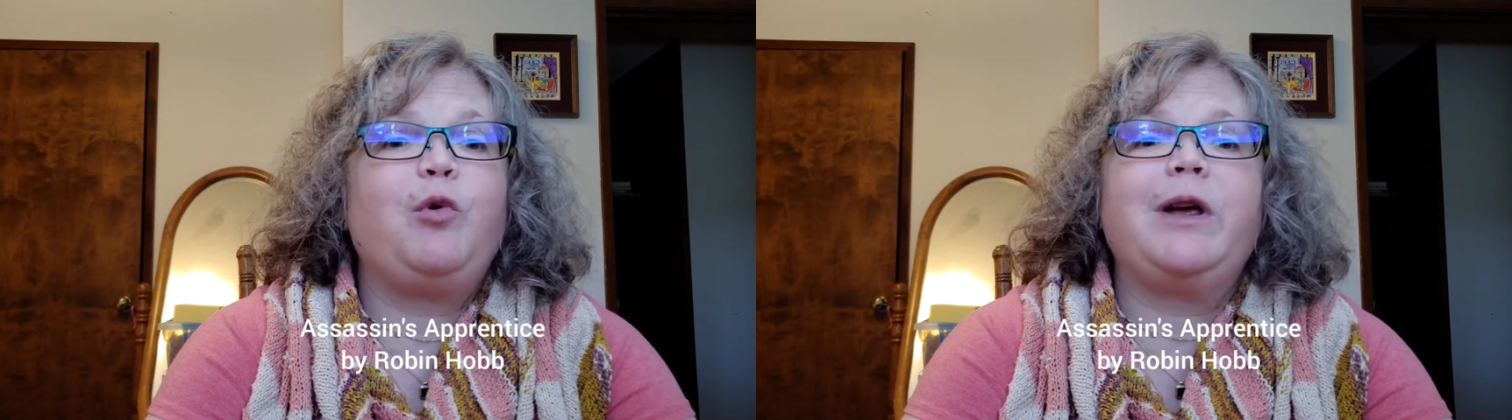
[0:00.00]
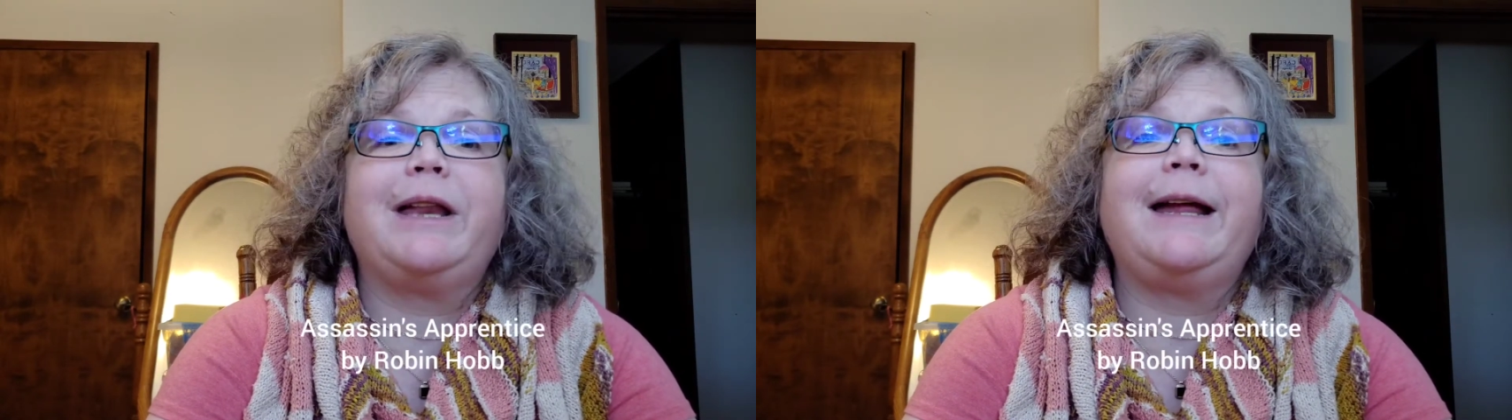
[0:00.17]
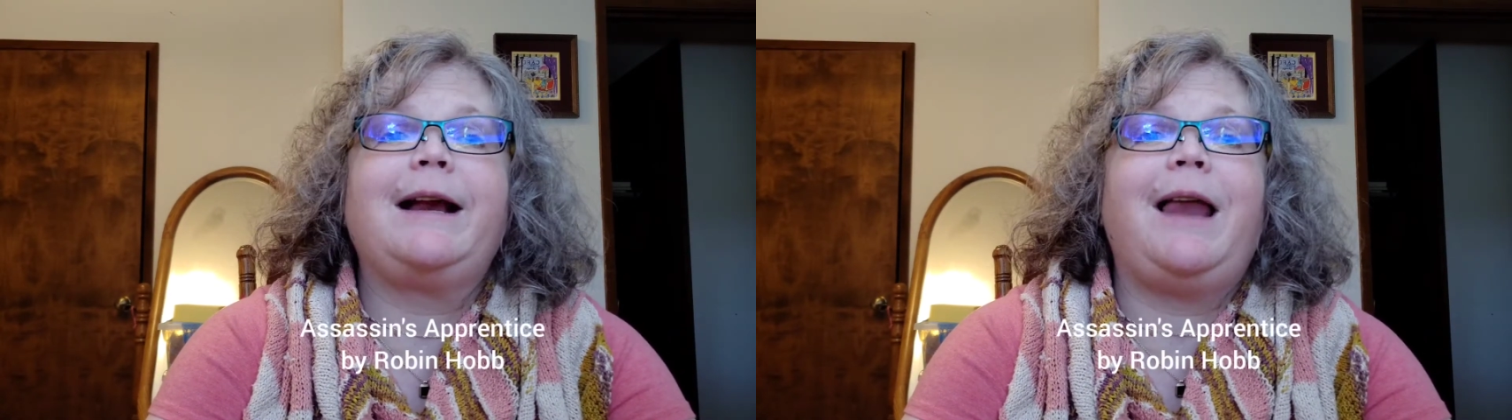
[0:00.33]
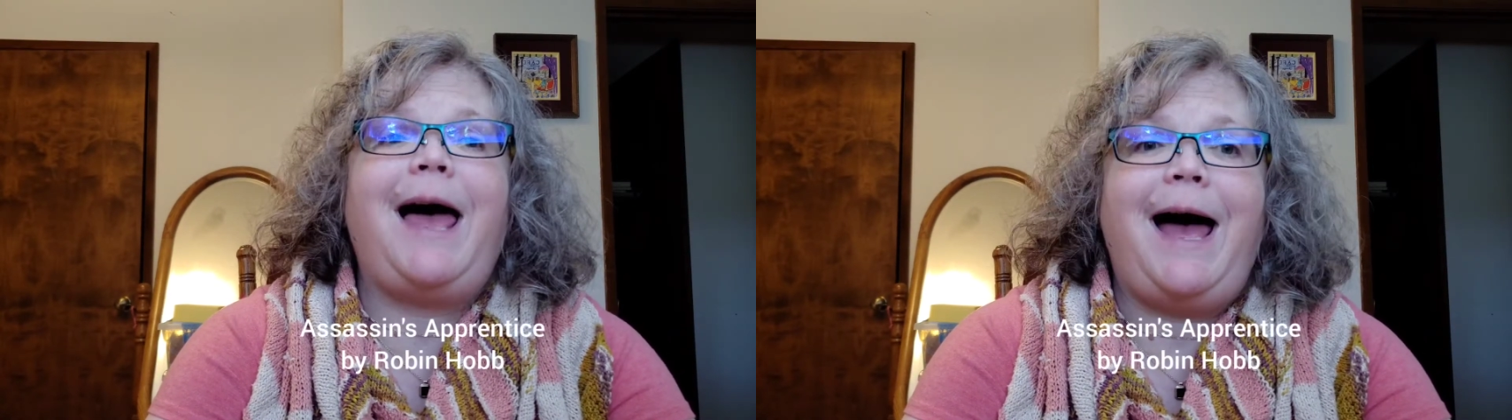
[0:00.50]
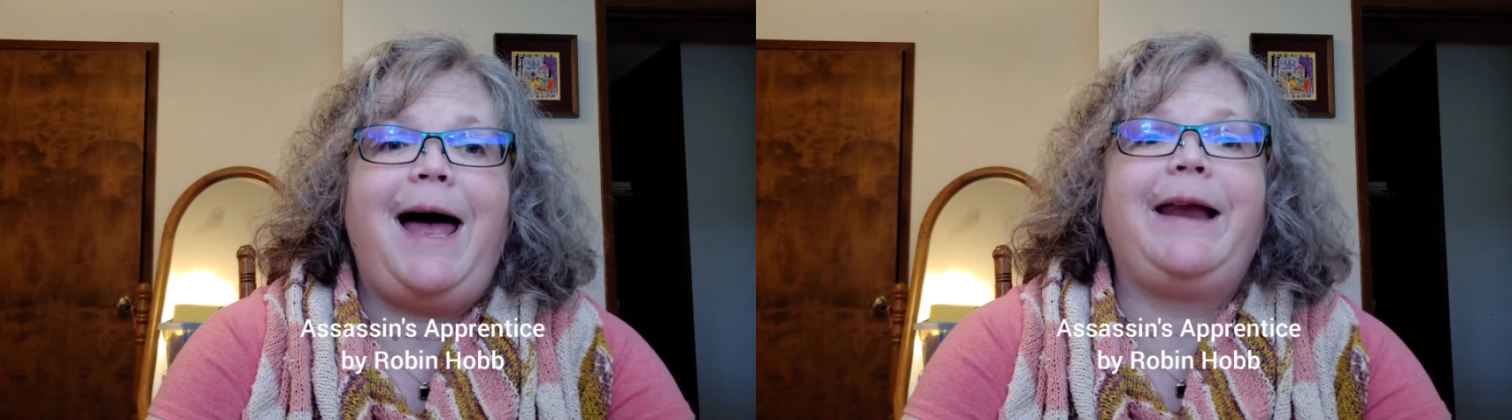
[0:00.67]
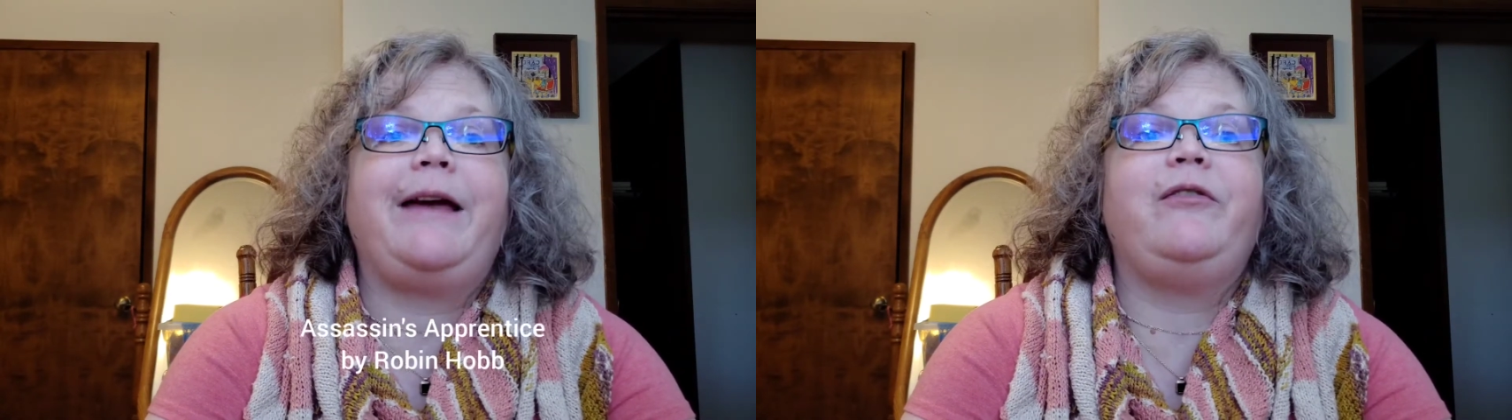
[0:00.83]
really
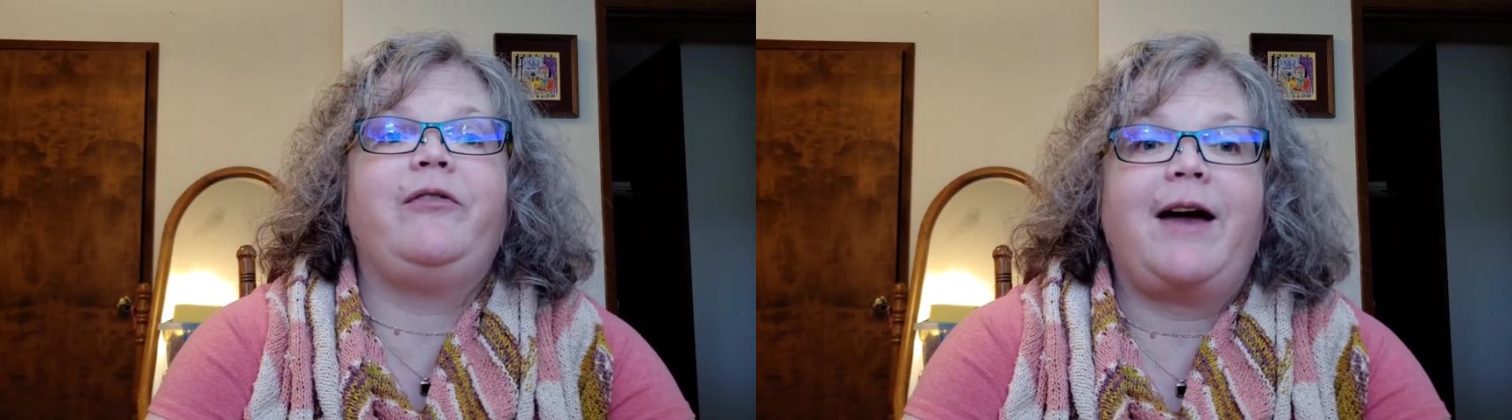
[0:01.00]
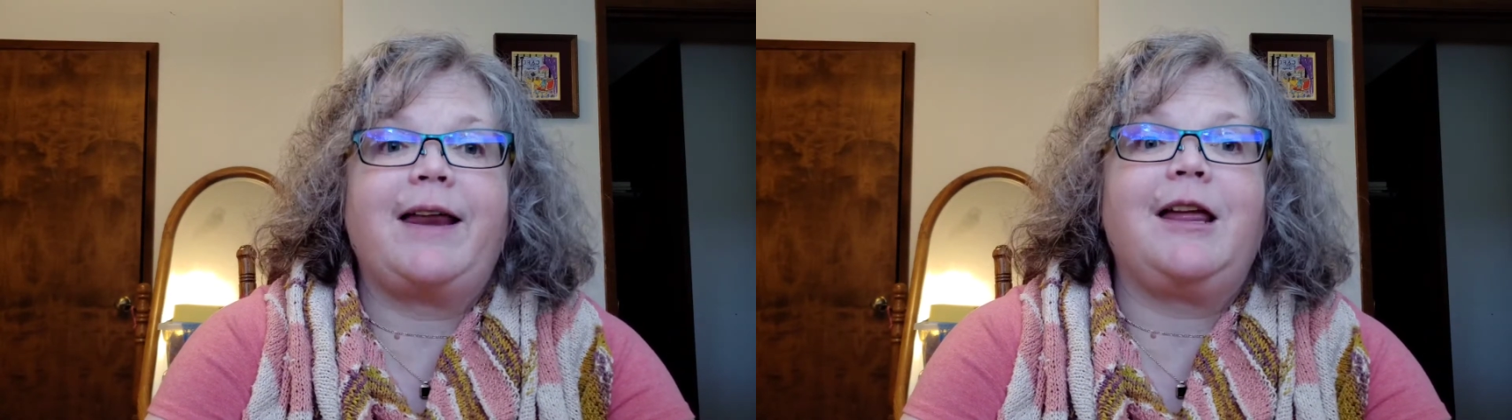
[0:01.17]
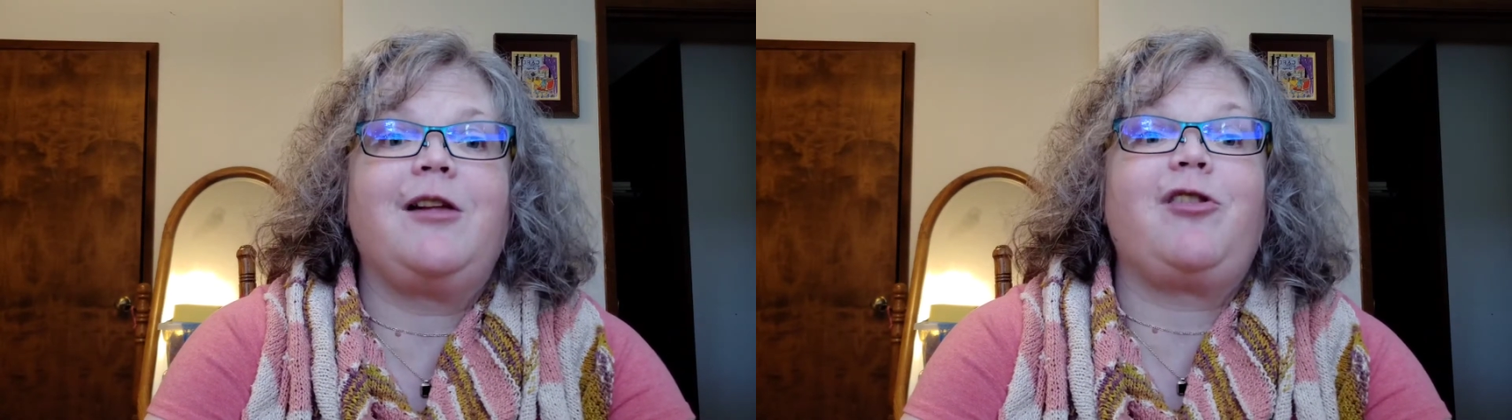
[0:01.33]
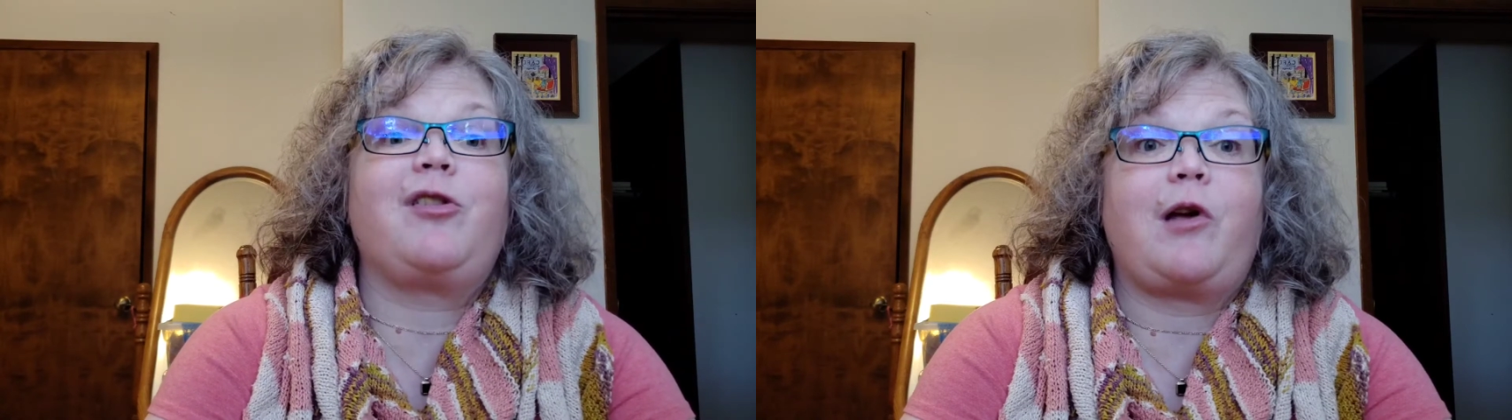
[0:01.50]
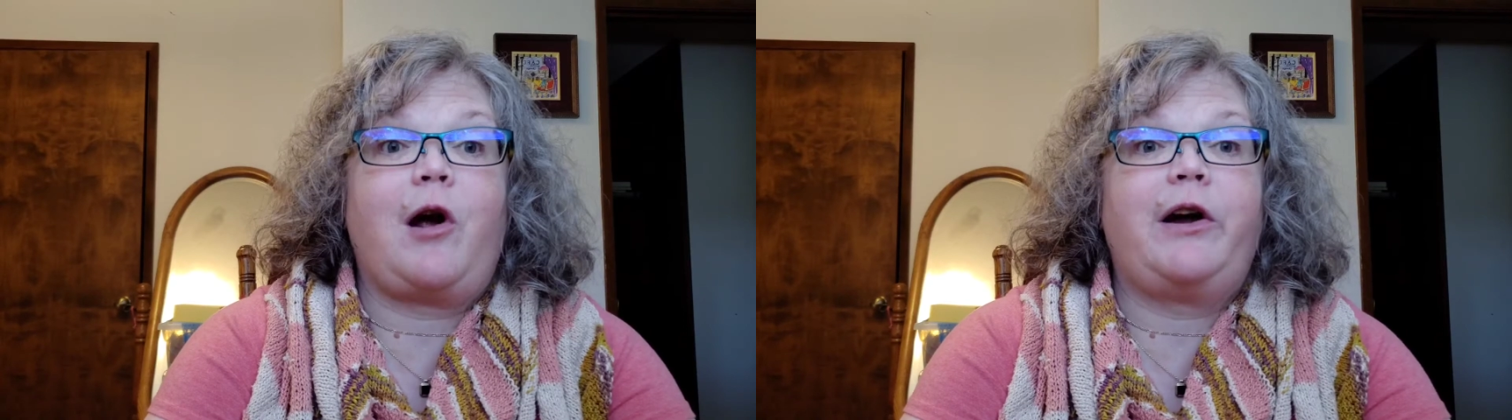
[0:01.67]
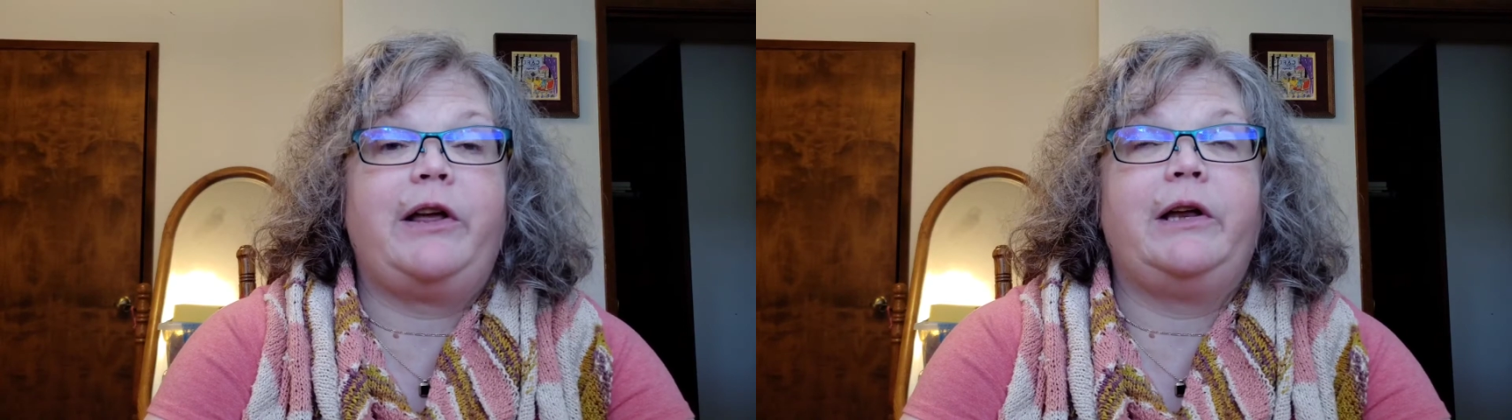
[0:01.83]
glad I finally
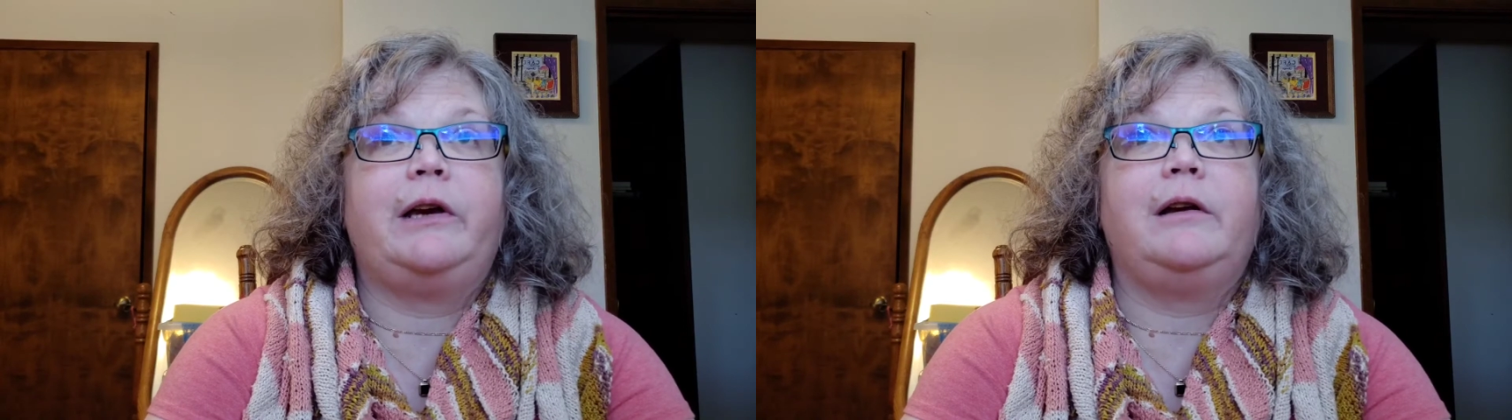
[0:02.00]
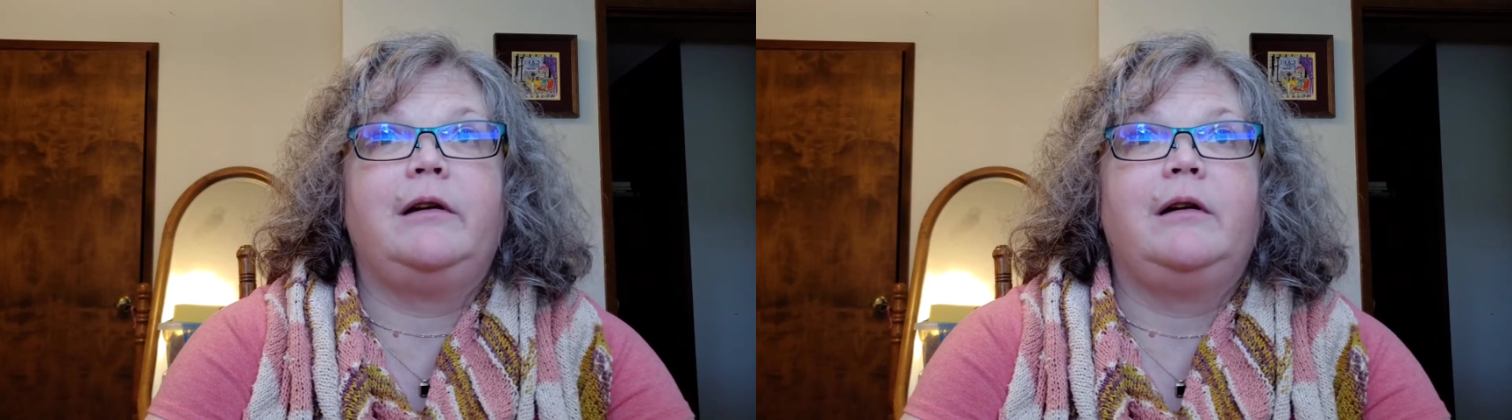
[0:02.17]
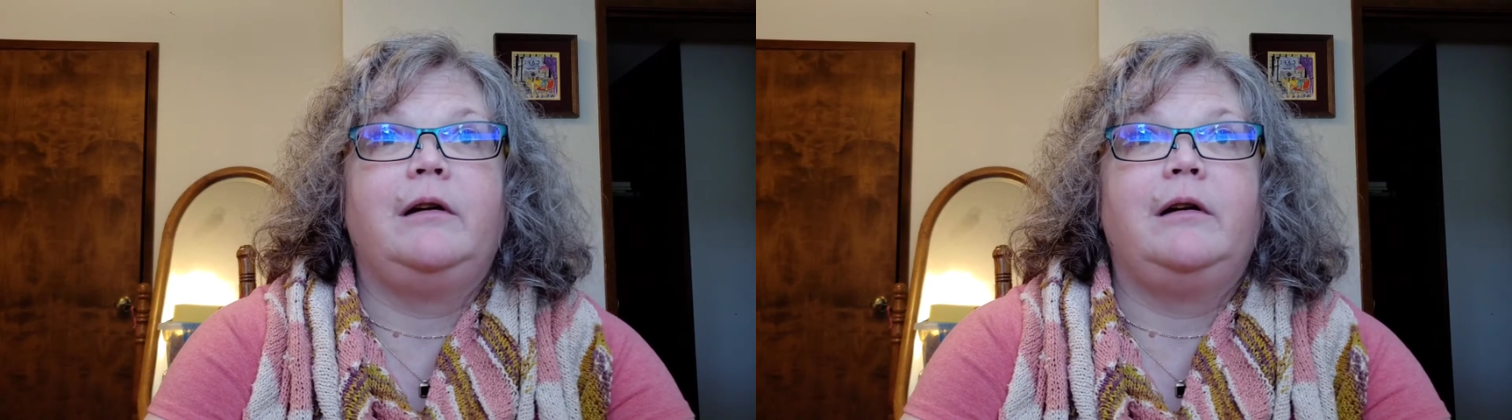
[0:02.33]
started